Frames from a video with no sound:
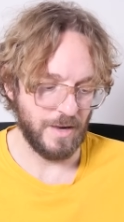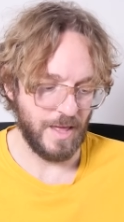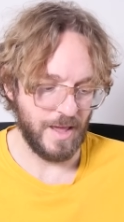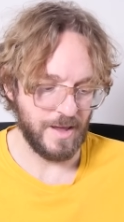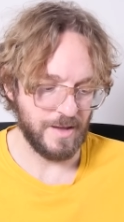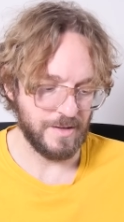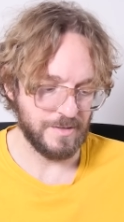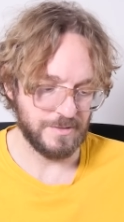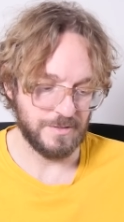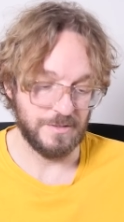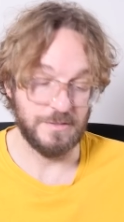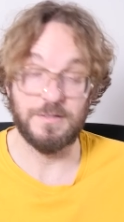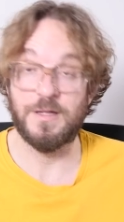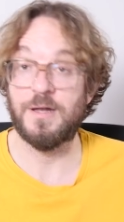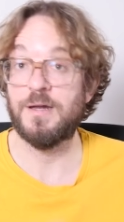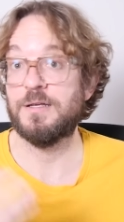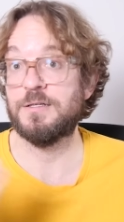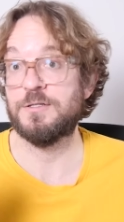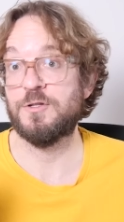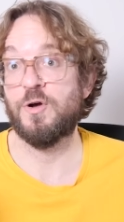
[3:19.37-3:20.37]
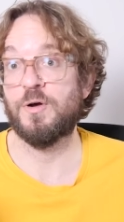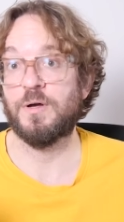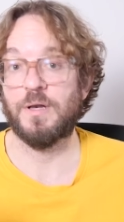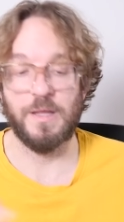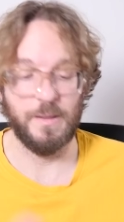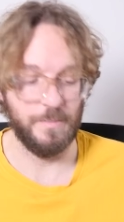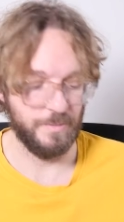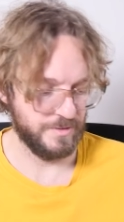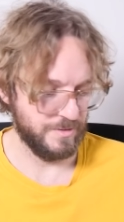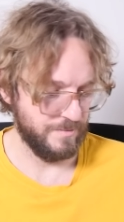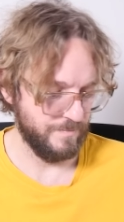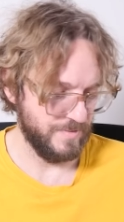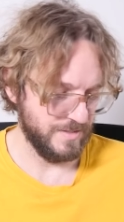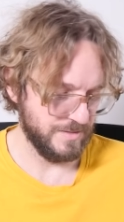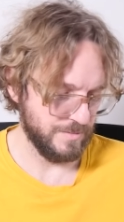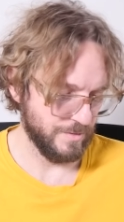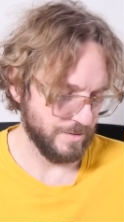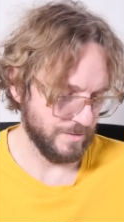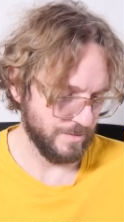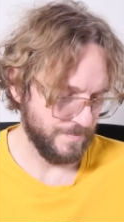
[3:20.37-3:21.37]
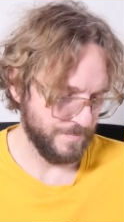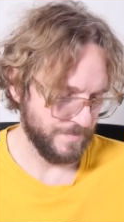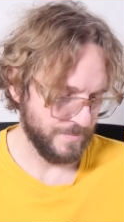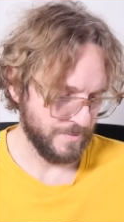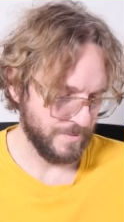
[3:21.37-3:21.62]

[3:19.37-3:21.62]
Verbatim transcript: lines there is no eclipse visible.